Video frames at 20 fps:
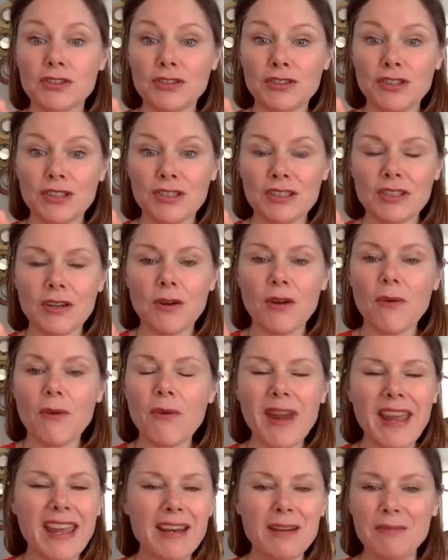Just go,
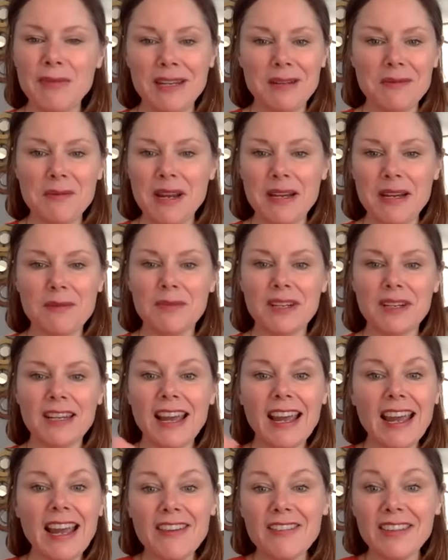wait a minute.
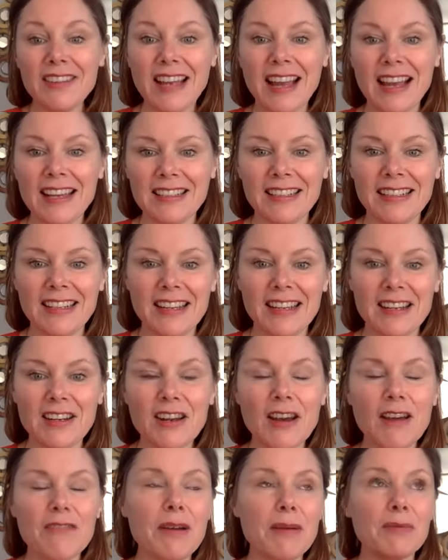I haven't gotten
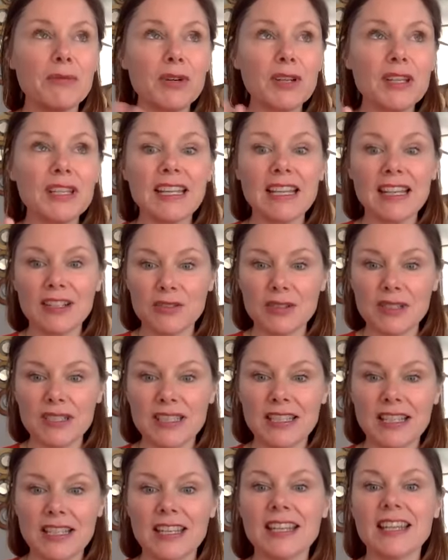enough. I'm really
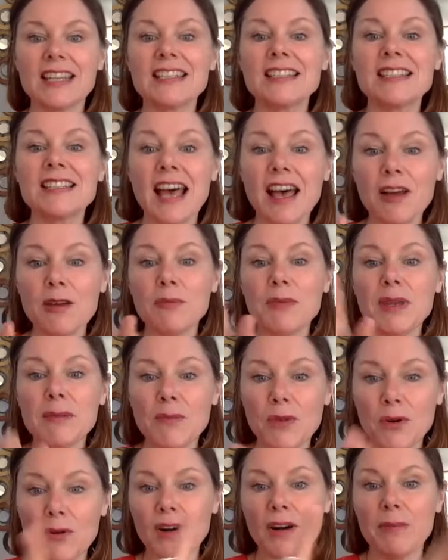interested. Tell me
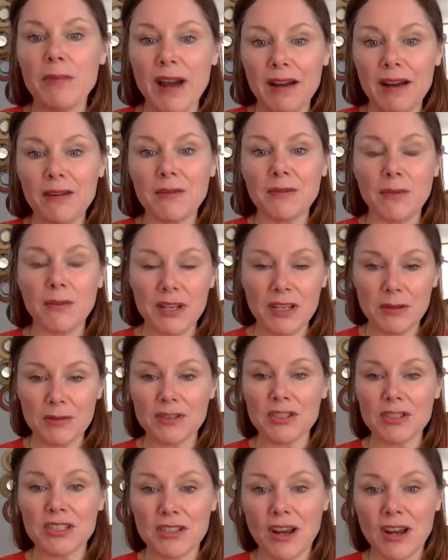more about what you
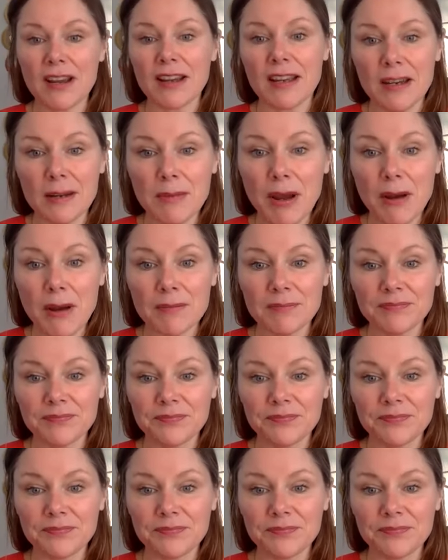were just talking about.